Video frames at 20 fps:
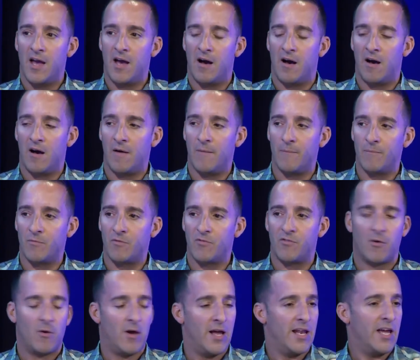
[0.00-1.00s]

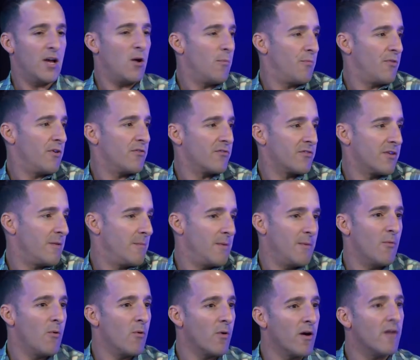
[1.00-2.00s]
And I hope there's going to
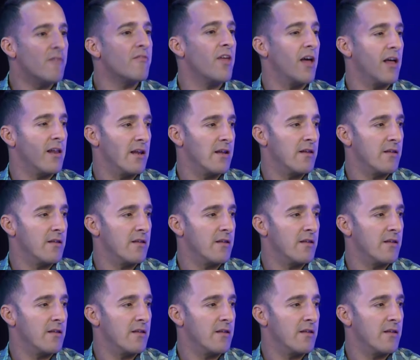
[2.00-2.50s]
be more of that.